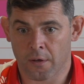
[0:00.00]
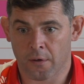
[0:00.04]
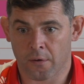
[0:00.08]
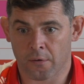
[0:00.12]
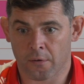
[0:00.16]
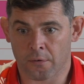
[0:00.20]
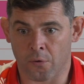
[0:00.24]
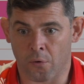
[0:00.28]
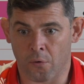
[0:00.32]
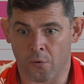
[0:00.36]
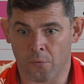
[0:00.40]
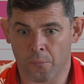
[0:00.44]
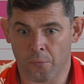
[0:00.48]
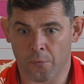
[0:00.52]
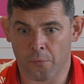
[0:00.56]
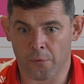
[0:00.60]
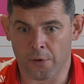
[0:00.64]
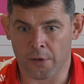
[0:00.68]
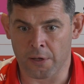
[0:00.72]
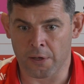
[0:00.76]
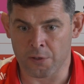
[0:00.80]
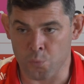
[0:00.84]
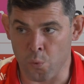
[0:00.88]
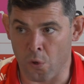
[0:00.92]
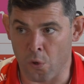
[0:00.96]
No.
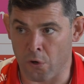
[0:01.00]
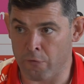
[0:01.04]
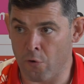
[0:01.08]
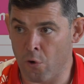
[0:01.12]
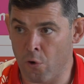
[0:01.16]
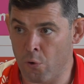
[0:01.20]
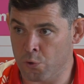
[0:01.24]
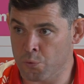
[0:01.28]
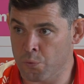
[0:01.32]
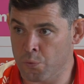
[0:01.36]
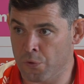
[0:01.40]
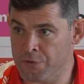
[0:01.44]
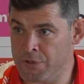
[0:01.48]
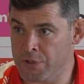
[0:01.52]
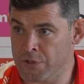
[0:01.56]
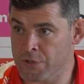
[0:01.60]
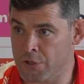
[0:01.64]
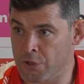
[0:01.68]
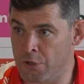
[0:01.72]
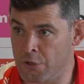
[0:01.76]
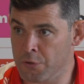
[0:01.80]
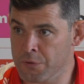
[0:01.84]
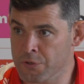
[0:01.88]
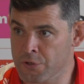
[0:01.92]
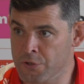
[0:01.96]
It's what I've always wanted to
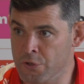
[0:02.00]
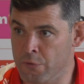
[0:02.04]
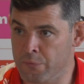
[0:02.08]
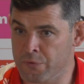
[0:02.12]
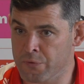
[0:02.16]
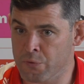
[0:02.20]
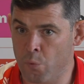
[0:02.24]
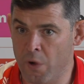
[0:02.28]
do in terms